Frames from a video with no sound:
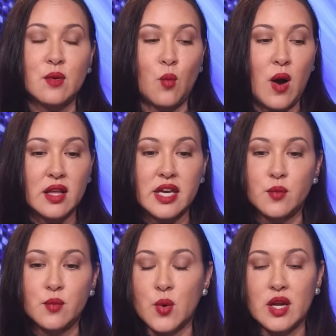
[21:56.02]
while
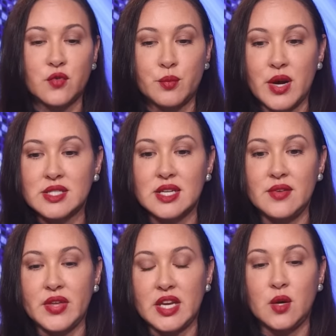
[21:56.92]
he was running for
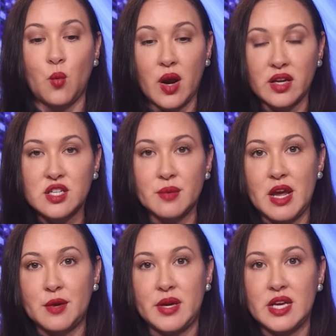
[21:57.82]
president that he wanted to
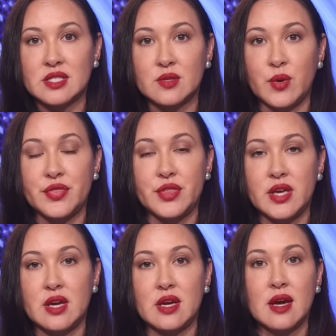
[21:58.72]
make peace with
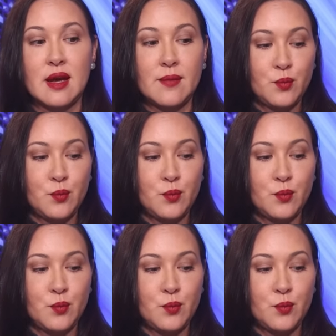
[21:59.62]
the